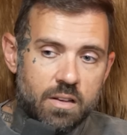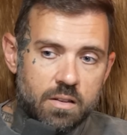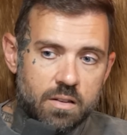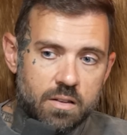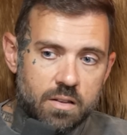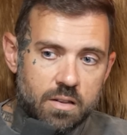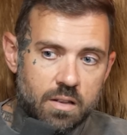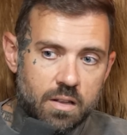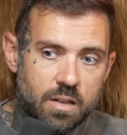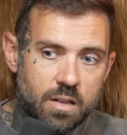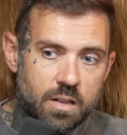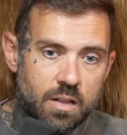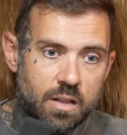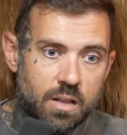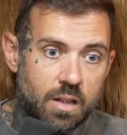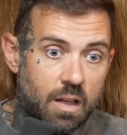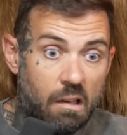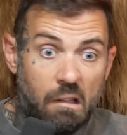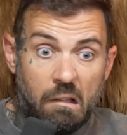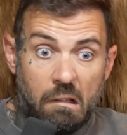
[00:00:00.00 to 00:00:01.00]
attempted
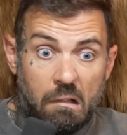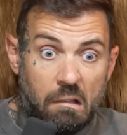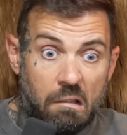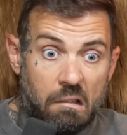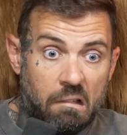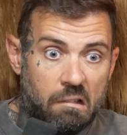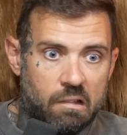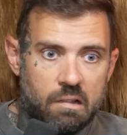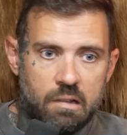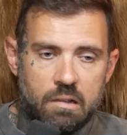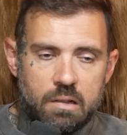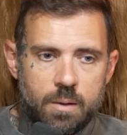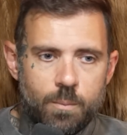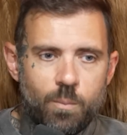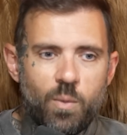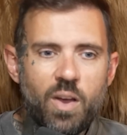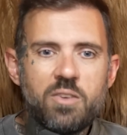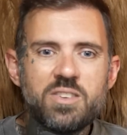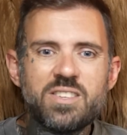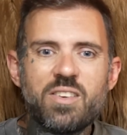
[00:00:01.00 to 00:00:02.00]
murder is that the charge
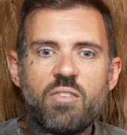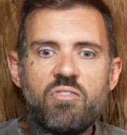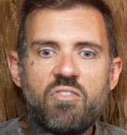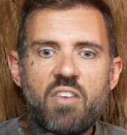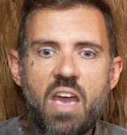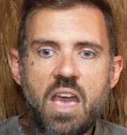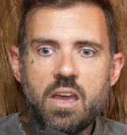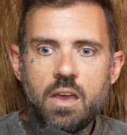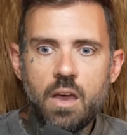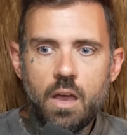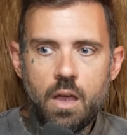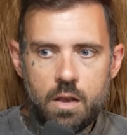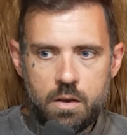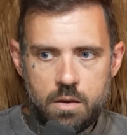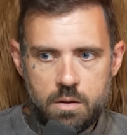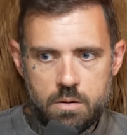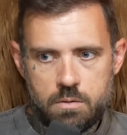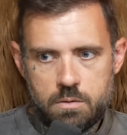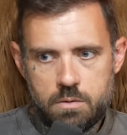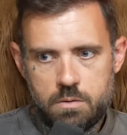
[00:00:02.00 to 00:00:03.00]
but it was a fake gun
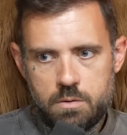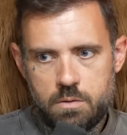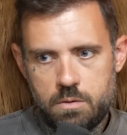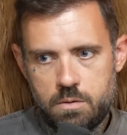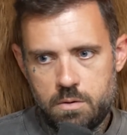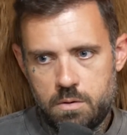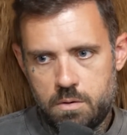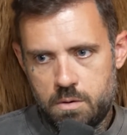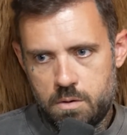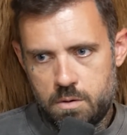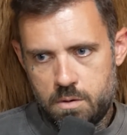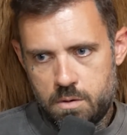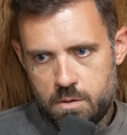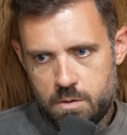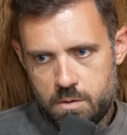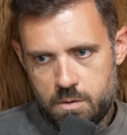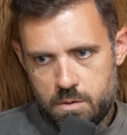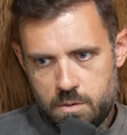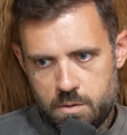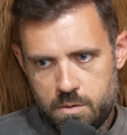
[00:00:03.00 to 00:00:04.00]

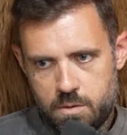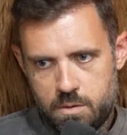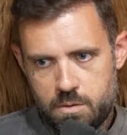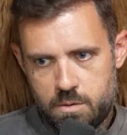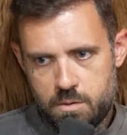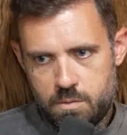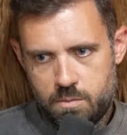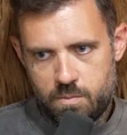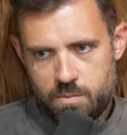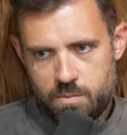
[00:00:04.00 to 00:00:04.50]
Oh shit!